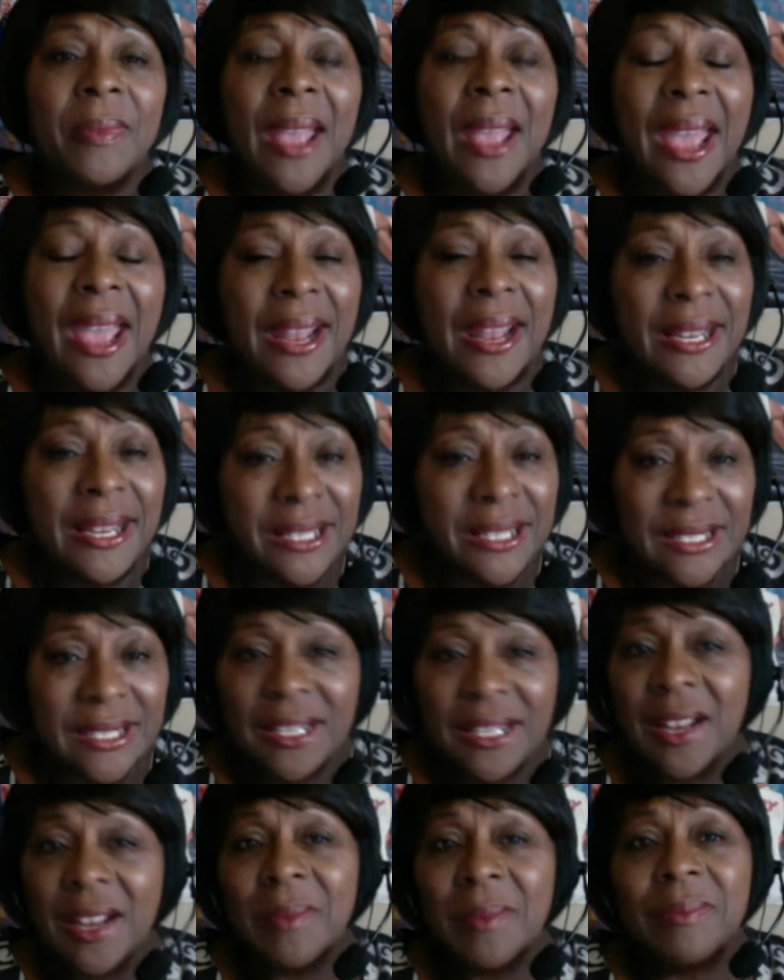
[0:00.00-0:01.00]
and he
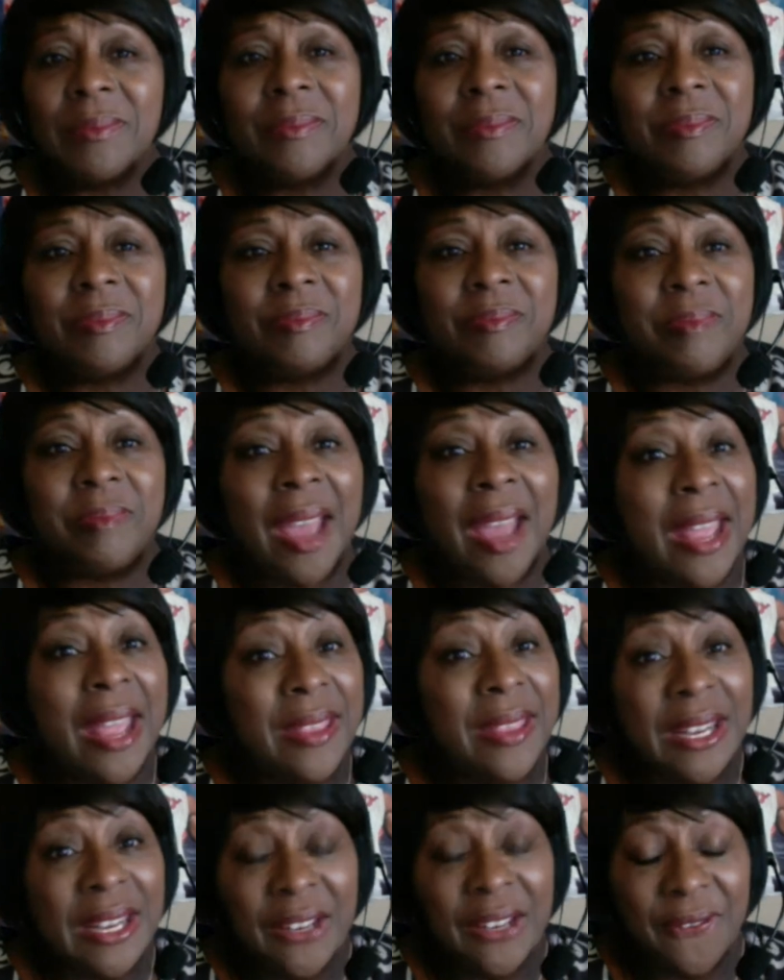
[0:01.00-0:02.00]
stood up
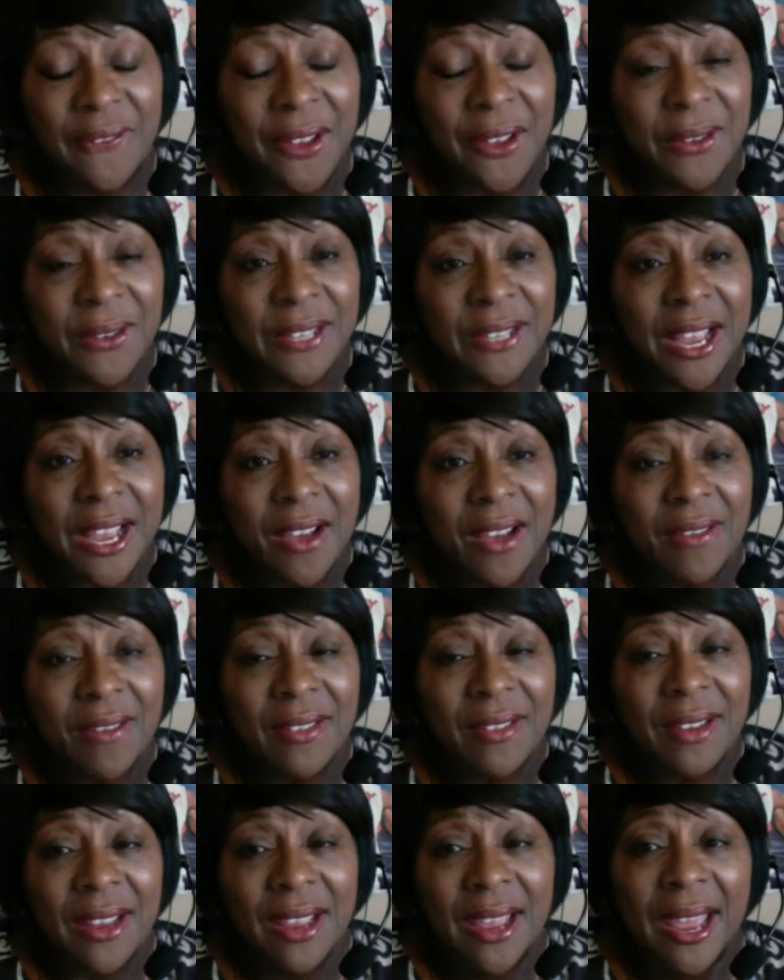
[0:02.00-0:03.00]
and then he fell down
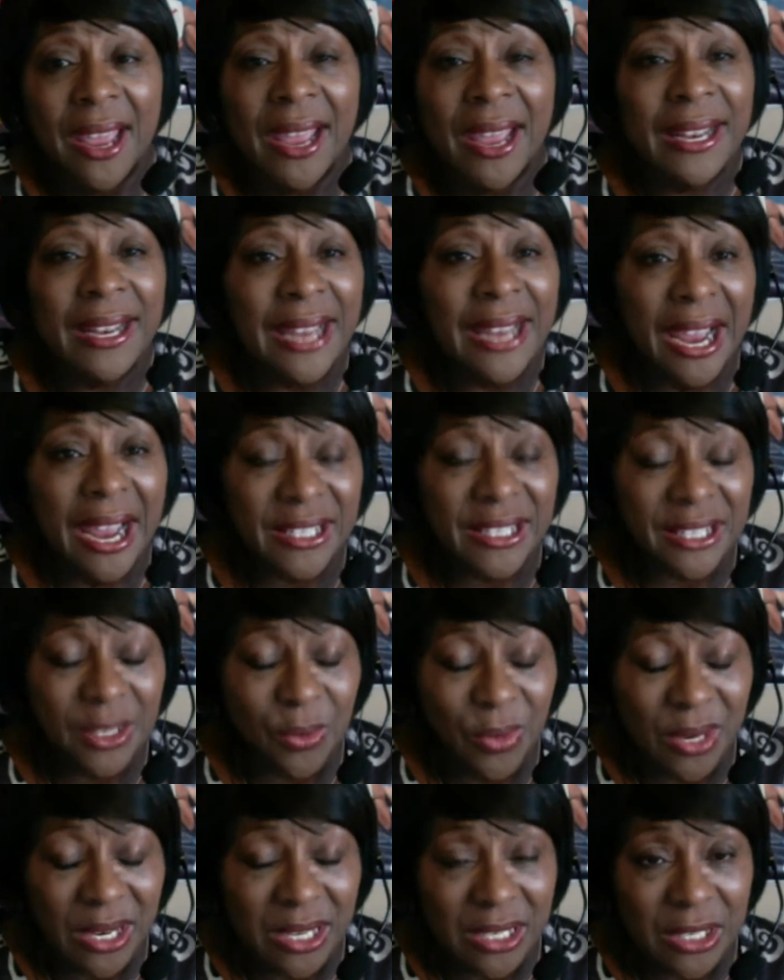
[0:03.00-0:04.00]
and he actually
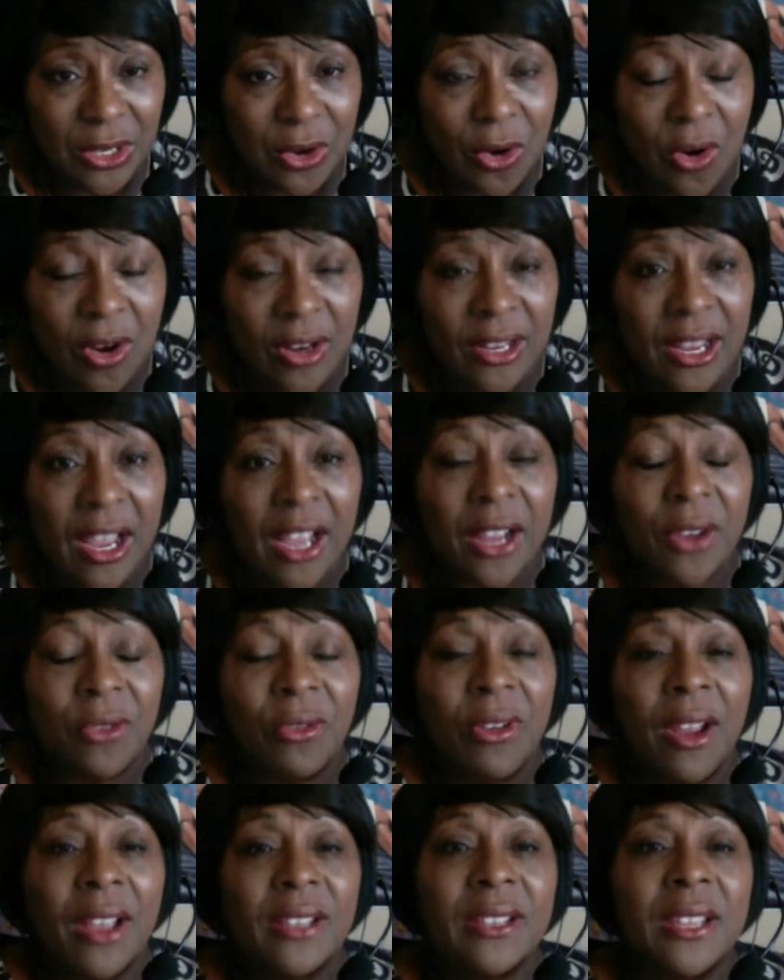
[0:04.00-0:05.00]
went into cardiac
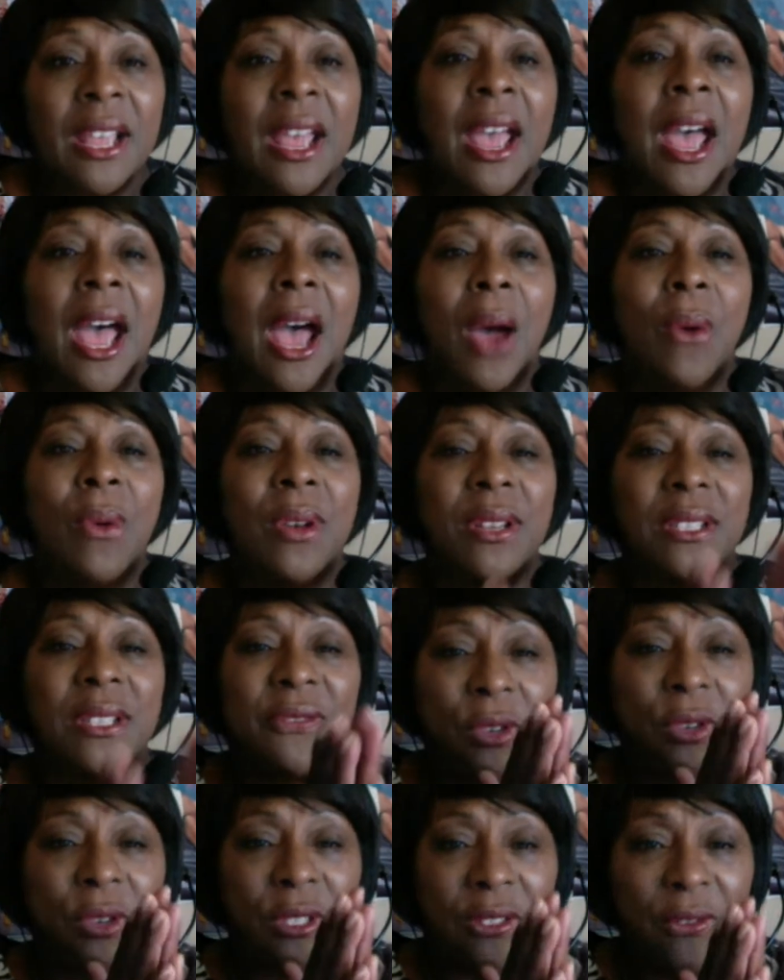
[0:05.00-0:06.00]
arrest. I want to
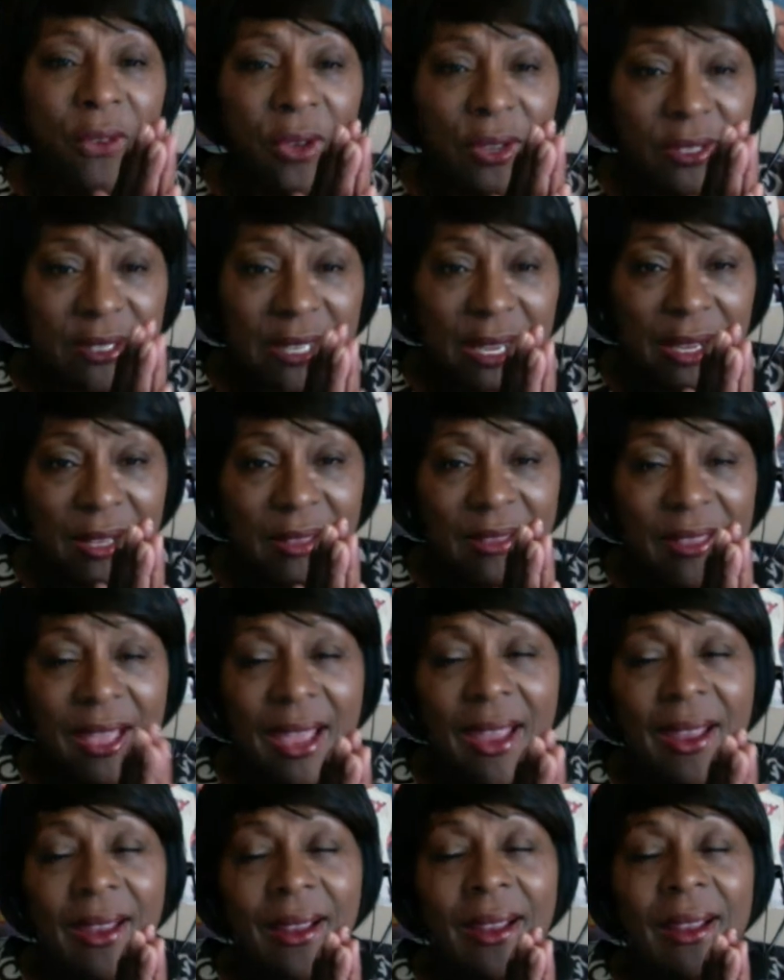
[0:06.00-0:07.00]
first of all say
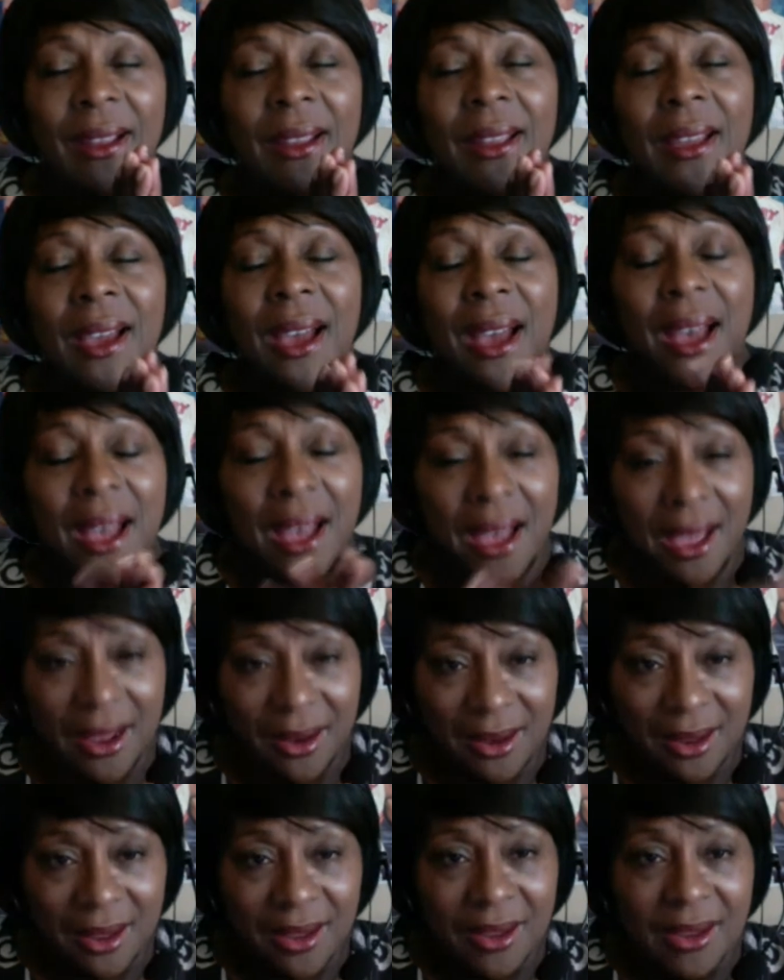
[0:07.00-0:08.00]
thank God
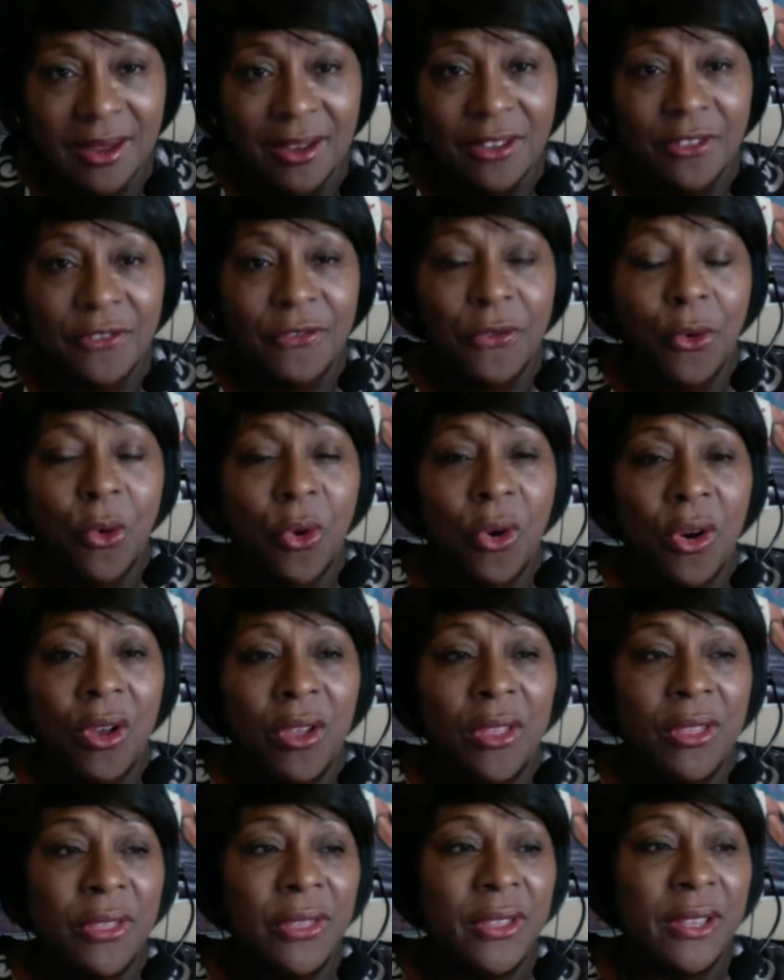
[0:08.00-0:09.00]

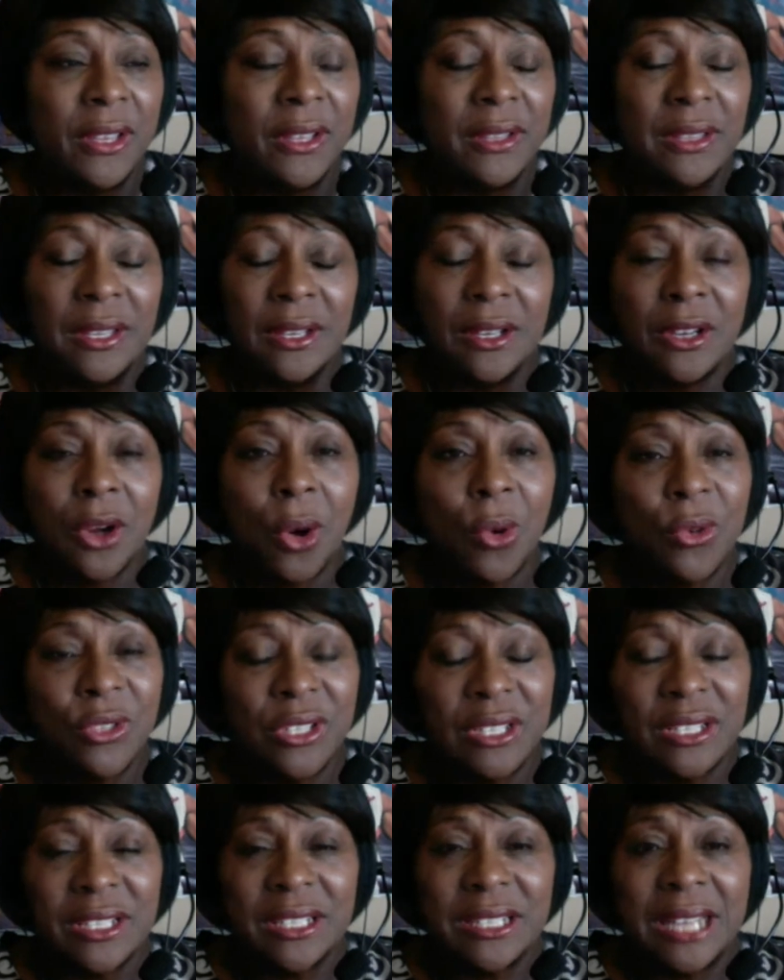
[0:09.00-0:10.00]
for the
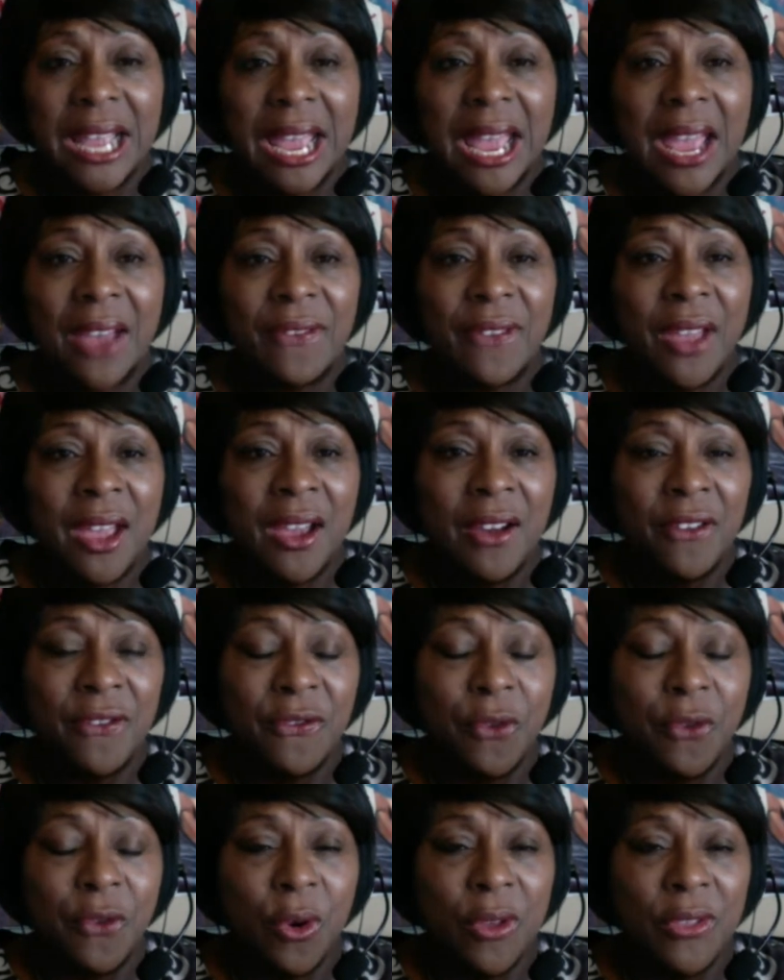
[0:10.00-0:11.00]
coaching staff,
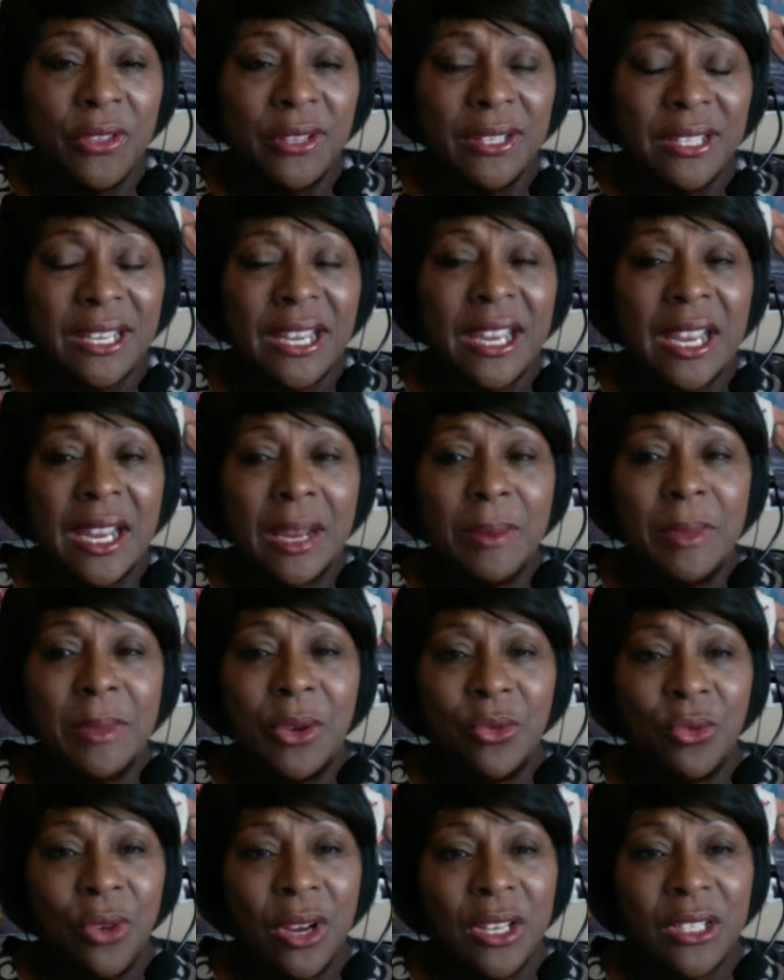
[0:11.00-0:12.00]
for the
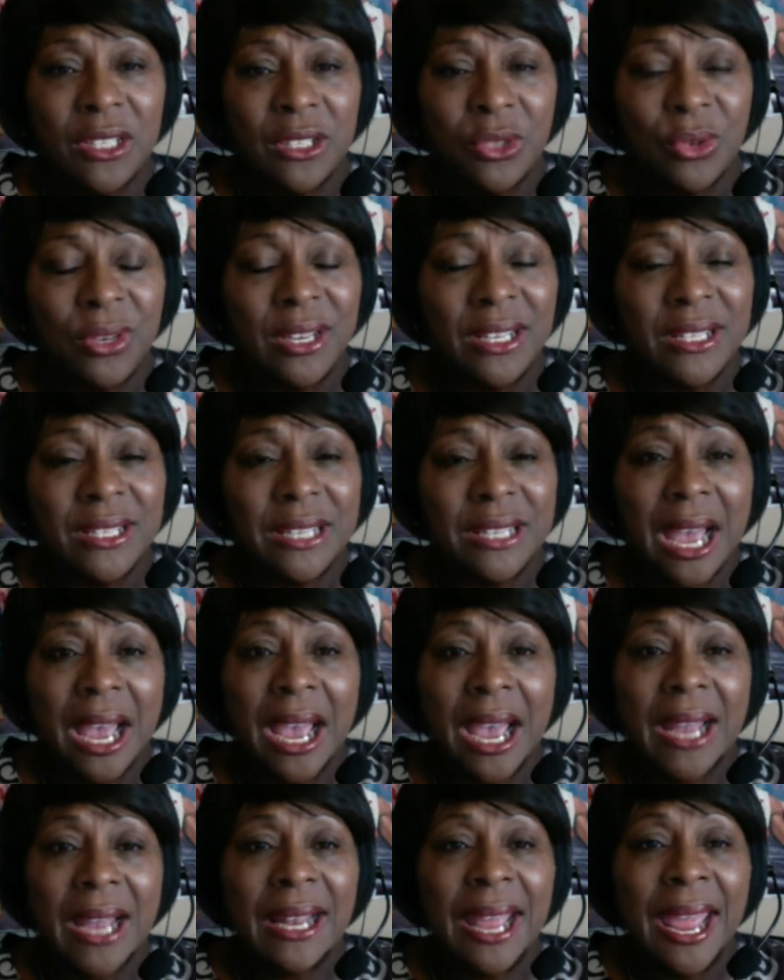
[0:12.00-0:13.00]
team that rushed to his
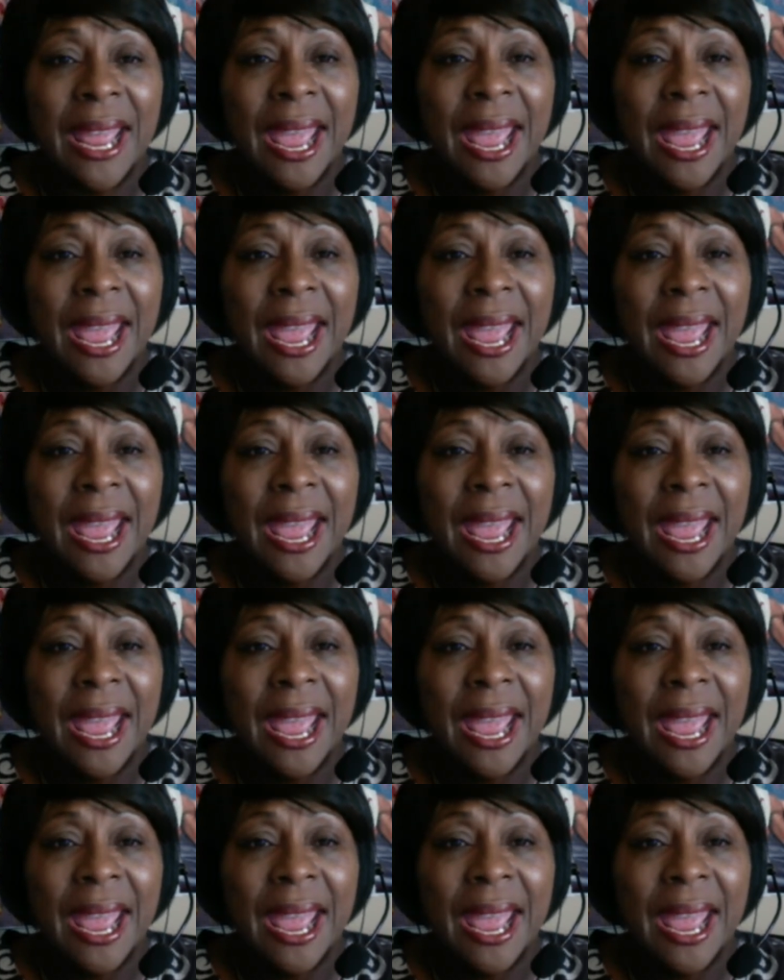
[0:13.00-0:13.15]
side,